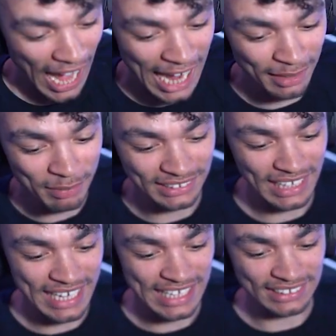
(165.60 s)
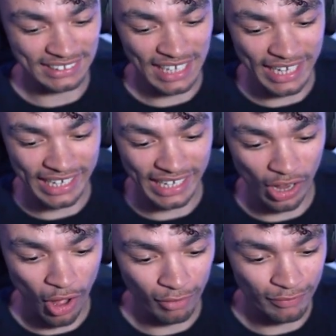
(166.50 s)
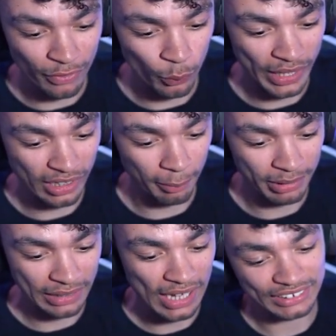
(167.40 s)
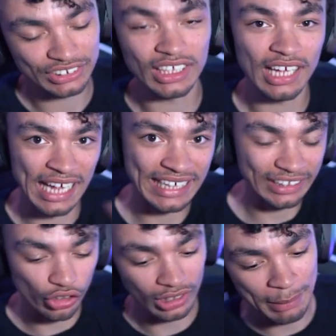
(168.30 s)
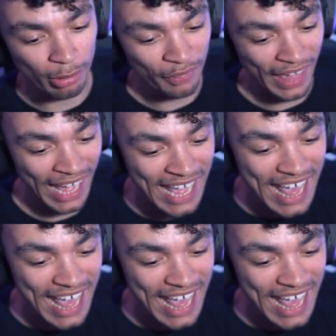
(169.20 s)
and Mercedes taking off the wing completely. I actually had a little lip on there.